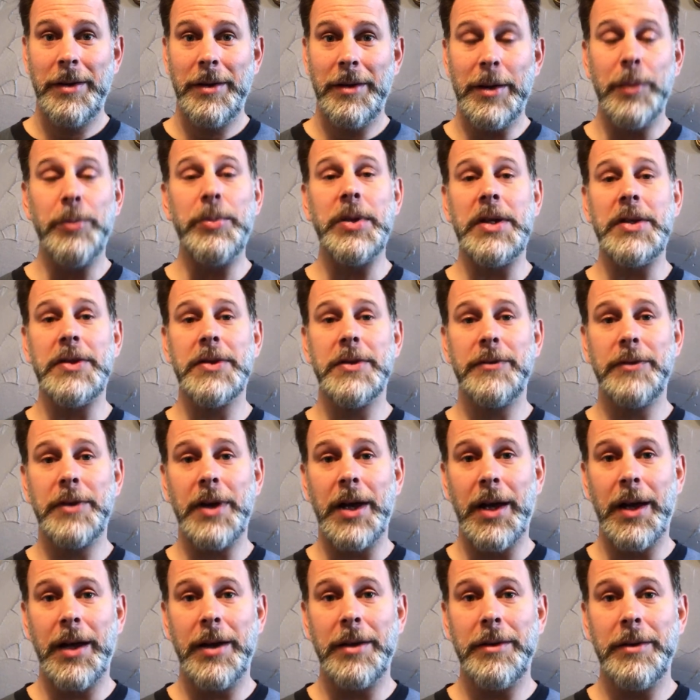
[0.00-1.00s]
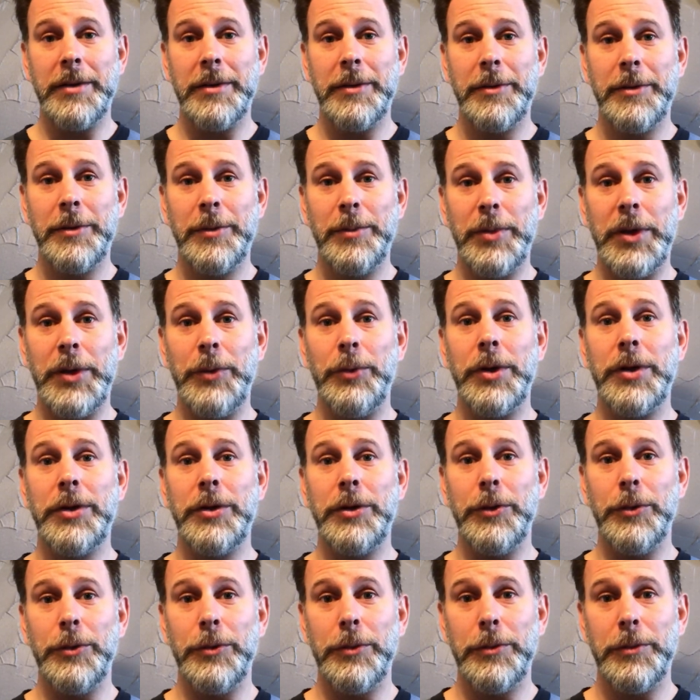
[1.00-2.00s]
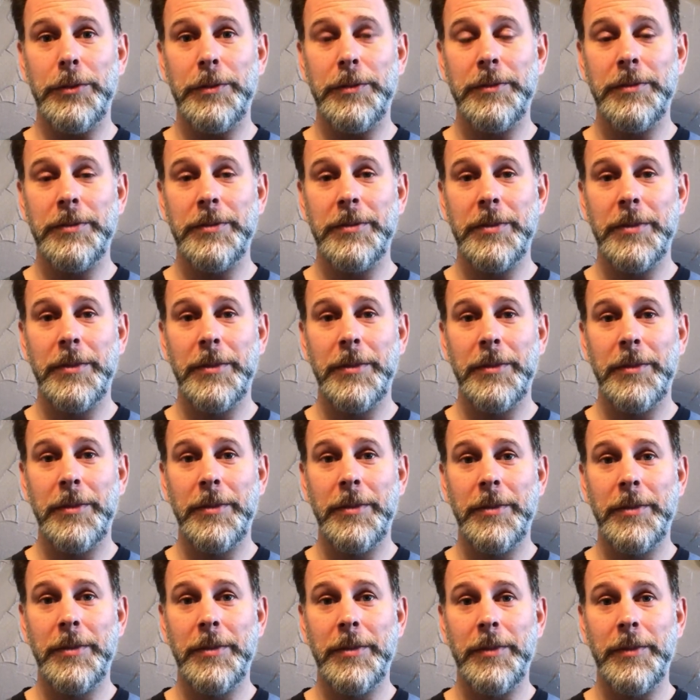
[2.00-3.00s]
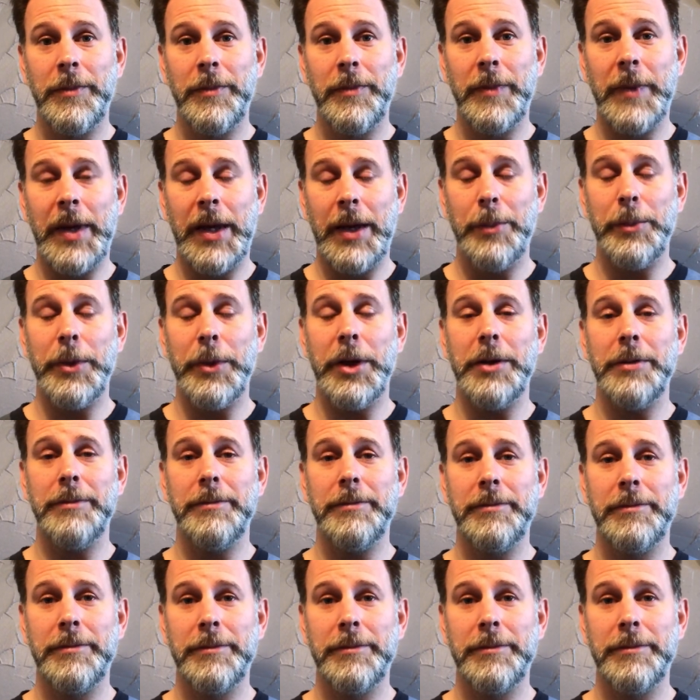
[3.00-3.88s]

the peace of God be with you. Amen.